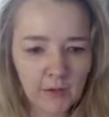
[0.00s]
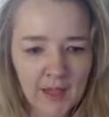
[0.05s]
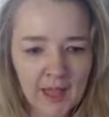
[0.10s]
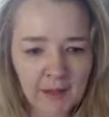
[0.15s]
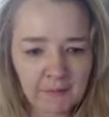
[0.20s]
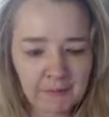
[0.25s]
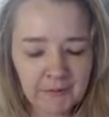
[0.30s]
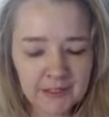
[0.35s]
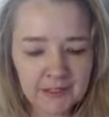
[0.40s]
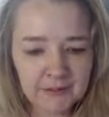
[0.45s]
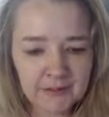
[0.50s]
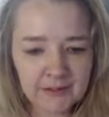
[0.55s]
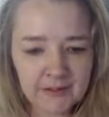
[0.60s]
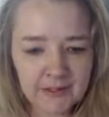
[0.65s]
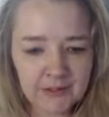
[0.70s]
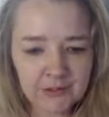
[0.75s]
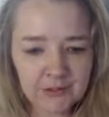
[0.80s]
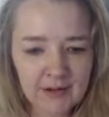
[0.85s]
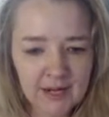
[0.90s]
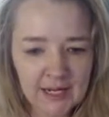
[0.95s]
how are we doing
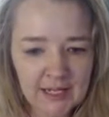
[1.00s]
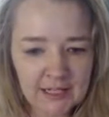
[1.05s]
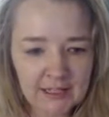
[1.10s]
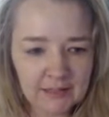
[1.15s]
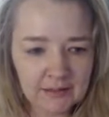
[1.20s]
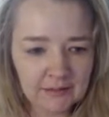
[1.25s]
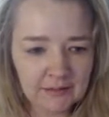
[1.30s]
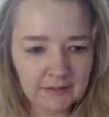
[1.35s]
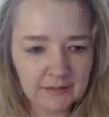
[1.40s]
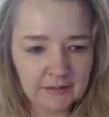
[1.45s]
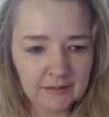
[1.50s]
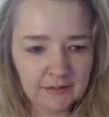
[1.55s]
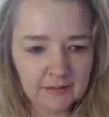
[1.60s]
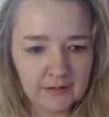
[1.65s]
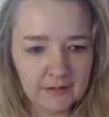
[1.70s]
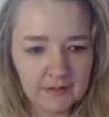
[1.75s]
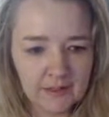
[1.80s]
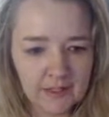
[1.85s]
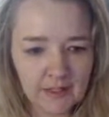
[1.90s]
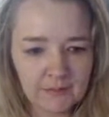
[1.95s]
this trade?
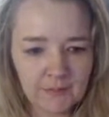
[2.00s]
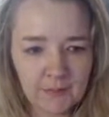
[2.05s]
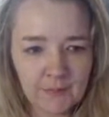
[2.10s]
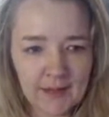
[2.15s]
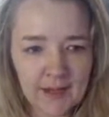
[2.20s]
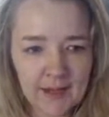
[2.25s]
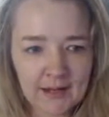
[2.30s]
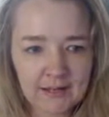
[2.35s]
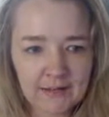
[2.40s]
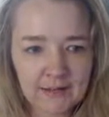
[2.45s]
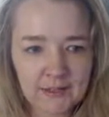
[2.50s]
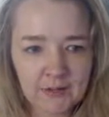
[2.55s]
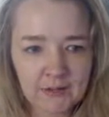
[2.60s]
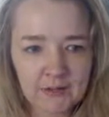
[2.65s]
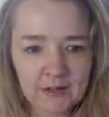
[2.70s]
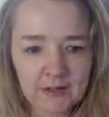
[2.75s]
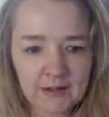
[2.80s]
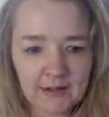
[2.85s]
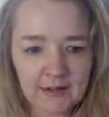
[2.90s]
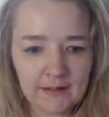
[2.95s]
If we pass
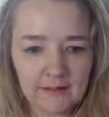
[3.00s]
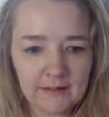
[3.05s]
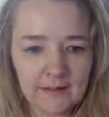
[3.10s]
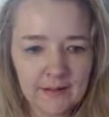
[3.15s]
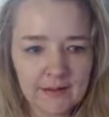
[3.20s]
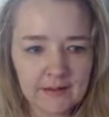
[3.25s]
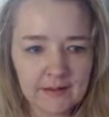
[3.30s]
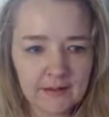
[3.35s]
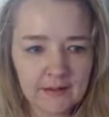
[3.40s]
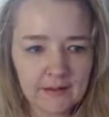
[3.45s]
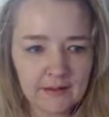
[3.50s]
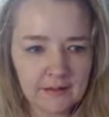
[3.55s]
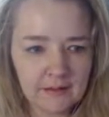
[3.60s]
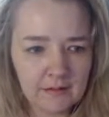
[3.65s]
tokens like this,